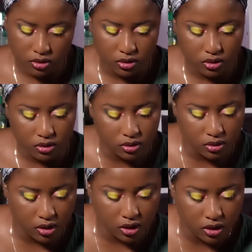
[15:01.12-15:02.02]
to
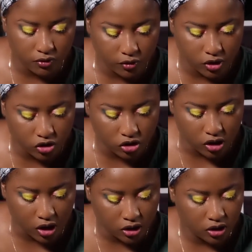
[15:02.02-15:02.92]
use a different
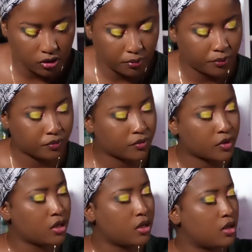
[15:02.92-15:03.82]
shade.
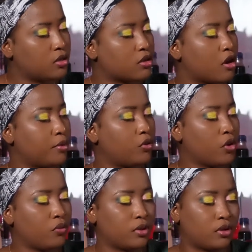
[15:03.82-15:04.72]
So I'll be
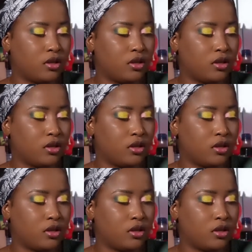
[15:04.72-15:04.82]
going with